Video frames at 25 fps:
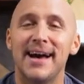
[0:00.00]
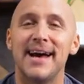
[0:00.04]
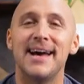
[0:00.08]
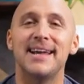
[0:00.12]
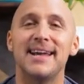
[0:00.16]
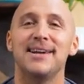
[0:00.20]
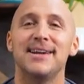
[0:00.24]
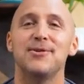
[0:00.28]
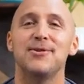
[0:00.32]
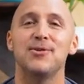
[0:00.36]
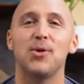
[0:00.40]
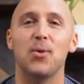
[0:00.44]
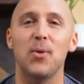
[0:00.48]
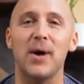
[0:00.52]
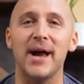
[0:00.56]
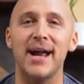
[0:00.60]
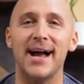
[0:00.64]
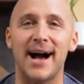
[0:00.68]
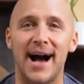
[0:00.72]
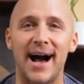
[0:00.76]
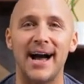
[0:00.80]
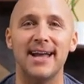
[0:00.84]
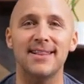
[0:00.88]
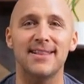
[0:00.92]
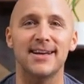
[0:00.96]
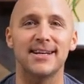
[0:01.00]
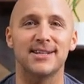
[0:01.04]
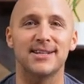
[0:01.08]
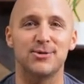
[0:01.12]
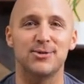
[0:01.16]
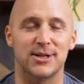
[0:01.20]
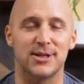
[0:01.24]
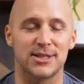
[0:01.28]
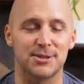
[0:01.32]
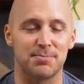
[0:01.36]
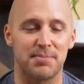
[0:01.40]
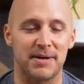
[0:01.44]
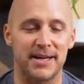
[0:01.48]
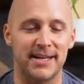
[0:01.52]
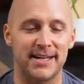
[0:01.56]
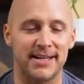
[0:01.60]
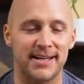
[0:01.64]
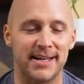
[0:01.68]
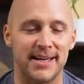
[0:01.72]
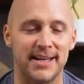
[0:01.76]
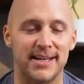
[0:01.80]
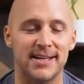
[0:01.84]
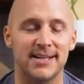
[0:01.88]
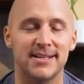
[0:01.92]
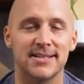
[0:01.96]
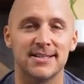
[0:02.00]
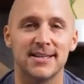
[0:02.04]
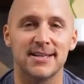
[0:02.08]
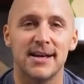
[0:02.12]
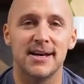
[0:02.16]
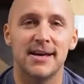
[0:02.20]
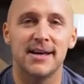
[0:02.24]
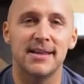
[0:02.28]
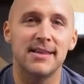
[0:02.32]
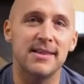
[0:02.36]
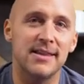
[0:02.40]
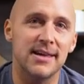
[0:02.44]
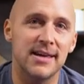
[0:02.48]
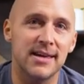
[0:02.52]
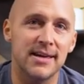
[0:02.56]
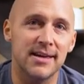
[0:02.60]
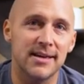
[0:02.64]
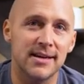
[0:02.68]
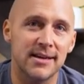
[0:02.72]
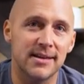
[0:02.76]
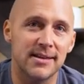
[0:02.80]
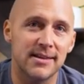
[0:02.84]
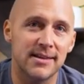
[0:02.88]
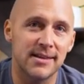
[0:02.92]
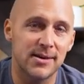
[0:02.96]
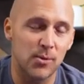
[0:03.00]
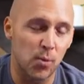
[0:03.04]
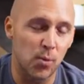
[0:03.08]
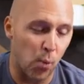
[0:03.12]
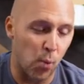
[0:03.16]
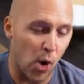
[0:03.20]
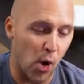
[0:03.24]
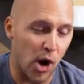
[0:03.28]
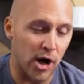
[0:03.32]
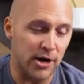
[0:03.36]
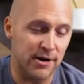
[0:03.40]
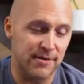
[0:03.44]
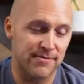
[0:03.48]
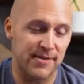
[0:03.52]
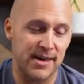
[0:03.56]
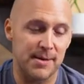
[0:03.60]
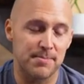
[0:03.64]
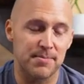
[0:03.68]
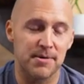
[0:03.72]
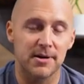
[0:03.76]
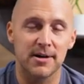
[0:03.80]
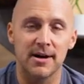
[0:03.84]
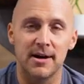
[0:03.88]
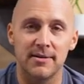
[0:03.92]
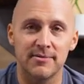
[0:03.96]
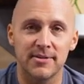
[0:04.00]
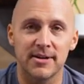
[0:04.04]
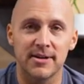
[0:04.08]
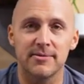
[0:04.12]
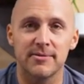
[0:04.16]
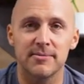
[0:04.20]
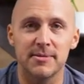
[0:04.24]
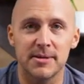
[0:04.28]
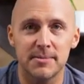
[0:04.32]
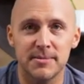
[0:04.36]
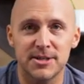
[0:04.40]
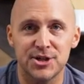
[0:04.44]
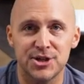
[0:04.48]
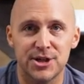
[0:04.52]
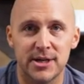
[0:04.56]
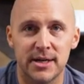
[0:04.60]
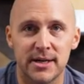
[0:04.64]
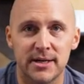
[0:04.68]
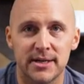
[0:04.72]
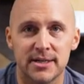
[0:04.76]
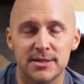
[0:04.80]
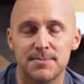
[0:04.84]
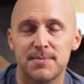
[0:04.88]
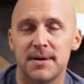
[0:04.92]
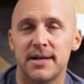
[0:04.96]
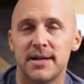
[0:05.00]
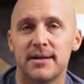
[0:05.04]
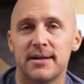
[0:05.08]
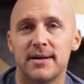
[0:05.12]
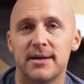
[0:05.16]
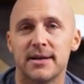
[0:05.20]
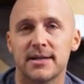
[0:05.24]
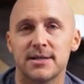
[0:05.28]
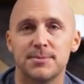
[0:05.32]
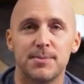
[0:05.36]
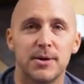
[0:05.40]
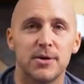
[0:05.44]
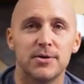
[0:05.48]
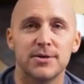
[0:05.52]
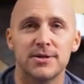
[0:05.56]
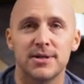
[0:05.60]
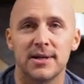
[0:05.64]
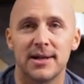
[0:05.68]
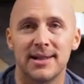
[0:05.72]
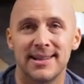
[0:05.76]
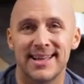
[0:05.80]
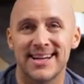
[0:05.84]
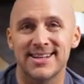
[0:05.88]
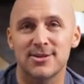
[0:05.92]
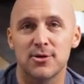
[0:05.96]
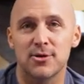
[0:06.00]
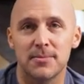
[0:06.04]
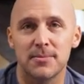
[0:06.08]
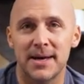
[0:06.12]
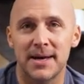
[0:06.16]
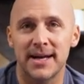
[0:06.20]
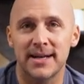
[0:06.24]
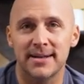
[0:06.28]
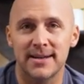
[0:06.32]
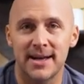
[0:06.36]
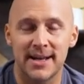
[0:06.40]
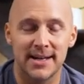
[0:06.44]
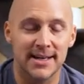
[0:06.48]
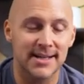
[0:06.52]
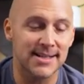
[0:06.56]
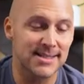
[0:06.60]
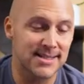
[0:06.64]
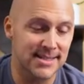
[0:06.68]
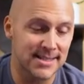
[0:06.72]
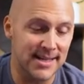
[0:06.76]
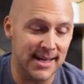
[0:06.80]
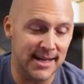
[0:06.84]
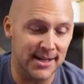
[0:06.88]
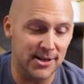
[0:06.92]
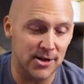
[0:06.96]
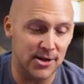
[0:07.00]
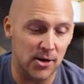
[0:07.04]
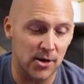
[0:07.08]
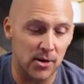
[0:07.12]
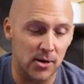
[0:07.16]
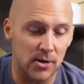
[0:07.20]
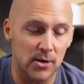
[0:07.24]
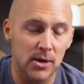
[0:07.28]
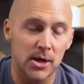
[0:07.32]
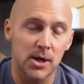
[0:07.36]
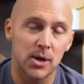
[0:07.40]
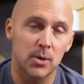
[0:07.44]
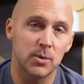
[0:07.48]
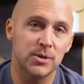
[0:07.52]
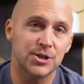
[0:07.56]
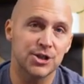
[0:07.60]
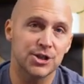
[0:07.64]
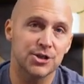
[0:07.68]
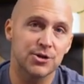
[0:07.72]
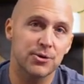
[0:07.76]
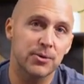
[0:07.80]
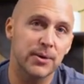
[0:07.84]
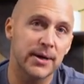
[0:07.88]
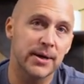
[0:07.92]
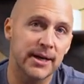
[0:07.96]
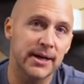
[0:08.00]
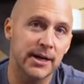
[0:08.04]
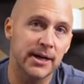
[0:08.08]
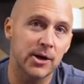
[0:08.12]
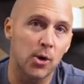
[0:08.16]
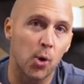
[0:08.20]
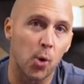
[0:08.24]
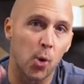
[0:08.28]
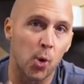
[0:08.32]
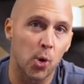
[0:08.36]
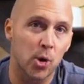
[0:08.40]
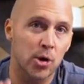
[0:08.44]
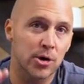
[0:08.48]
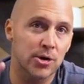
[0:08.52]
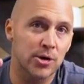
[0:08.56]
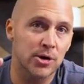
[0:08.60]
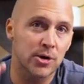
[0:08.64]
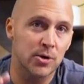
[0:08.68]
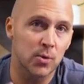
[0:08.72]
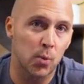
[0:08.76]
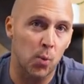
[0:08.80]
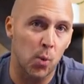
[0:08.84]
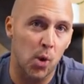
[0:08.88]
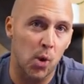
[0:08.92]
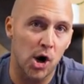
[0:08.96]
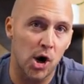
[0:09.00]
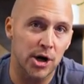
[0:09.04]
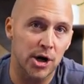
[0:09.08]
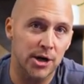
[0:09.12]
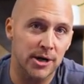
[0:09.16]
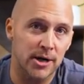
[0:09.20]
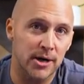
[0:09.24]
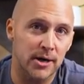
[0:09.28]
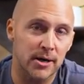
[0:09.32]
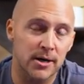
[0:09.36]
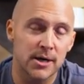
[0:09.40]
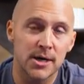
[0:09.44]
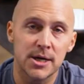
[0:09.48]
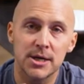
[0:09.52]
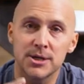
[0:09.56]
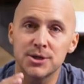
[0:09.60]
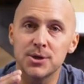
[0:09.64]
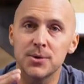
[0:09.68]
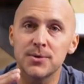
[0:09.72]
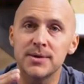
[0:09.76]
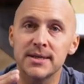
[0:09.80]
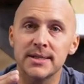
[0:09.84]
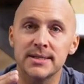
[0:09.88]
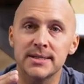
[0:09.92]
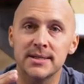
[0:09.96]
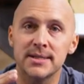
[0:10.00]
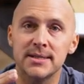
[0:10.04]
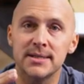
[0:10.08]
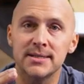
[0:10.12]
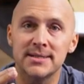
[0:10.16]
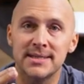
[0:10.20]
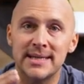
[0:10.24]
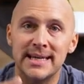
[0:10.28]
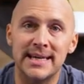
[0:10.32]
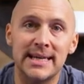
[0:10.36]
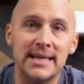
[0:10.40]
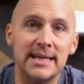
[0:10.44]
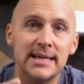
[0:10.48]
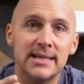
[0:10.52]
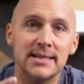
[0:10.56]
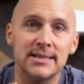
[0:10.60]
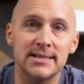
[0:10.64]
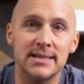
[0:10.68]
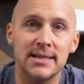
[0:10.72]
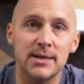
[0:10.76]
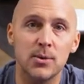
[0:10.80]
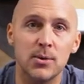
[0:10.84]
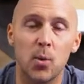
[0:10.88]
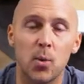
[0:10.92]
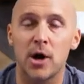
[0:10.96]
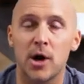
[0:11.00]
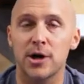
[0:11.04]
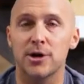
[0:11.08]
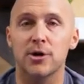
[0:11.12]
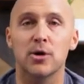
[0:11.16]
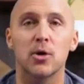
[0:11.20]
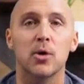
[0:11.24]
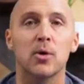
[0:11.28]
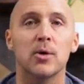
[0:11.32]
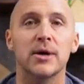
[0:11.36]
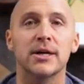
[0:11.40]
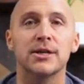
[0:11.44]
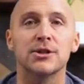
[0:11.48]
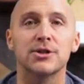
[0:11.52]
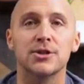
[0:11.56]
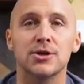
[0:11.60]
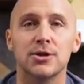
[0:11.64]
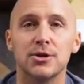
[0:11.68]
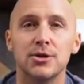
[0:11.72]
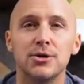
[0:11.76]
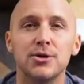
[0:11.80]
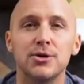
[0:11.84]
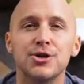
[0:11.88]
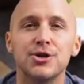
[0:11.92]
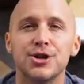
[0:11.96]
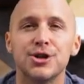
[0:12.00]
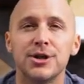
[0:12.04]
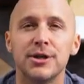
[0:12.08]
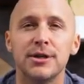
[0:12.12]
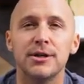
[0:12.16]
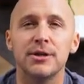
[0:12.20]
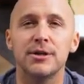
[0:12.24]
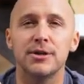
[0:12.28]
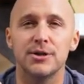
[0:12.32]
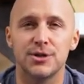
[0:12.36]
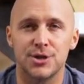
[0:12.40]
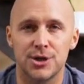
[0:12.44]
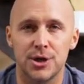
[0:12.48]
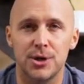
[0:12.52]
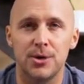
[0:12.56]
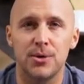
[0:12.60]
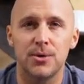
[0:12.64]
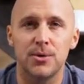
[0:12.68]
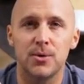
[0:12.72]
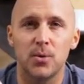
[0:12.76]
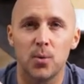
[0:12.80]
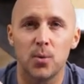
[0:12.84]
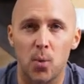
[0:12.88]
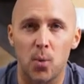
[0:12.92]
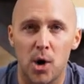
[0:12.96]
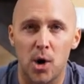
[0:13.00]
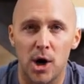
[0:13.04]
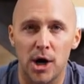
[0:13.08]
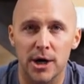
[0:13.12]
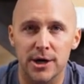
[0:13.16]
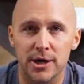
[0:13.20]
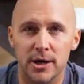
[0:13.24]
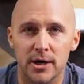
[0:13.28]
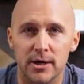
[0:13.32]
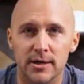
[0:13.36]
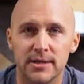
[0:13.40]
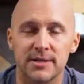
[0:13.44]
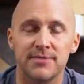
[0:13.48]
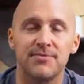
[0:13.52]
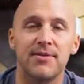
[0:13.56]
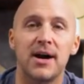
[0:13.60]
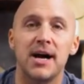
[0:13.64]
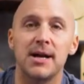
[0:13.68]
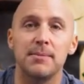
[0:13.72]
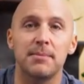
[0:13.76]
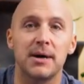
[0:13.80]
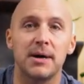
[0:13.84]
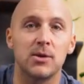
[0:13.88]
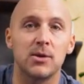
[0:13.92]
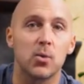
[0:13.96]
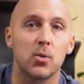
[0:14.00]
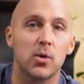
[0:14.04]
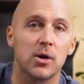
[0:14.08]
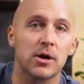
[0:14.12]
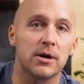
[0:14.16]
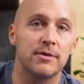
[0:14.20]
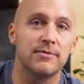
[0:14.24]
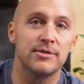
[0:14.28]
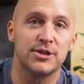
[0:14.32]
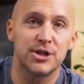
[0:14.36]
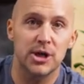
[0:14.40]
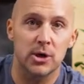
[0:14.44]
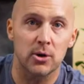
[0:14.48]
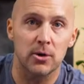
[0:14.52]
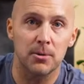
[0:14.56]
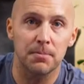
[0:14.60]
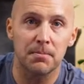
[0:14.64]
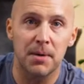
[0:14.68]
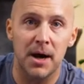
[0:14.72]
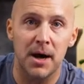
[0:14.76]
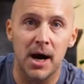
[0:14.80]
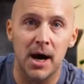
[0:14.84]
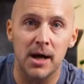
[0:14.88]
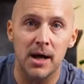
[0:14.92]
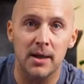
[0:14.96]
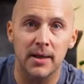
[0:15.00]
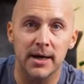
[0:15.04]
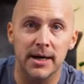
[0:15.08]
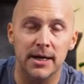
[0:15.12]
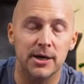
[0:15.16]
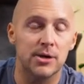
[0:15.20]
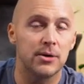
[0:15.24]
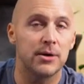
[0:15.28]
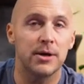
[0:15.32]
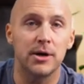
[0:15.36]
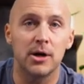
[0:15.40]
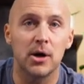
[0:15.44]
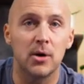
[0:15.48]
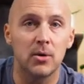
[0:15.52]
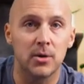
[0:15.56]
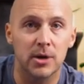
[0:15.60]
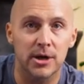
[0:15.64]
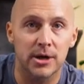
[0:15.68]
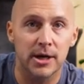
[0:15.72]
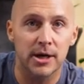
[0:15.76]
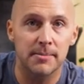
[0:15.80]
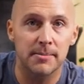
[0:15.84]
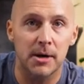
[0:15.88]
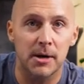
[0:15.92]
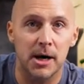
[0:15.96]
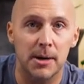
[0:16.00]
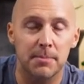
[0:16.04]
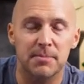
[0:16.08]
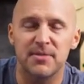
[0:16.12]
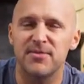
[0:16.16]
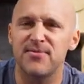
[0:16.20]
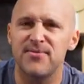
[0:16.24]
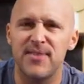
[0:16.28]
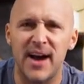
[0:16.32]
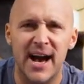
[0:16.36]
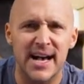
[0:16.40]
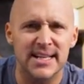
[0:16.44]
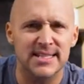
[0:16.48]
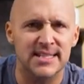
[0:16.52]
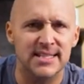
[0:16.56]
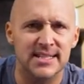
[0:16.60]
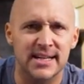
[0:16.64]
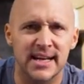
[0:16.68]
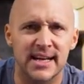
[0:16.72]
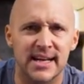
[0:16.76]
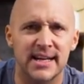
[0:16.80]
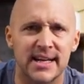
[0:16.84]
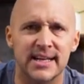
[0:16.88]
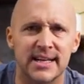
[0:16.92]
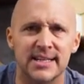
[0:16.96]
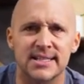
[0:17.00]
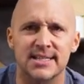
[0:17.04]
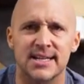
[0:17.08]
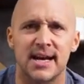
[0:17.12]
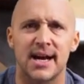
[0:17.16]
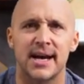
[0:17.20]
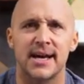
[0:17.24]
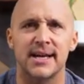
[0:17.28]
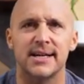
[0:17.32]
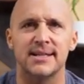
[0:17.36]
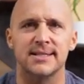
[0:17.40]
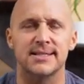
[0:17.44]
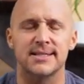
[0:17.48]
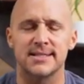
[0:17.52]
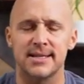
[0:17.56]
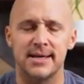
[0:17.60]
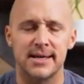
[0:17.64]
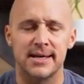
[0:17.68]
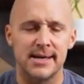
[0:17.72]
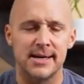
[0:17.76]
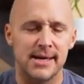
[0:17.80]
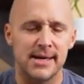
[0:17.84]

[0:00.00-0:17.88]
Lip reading: And the way I like to explain it is the water vapor coming from the machine has been exposed to an electromagnetic signal, which is creating ordered water. So this is easy water or exclusion zone water, defined by the work of Gerald Pollack. You can go look him up. Fascinating science.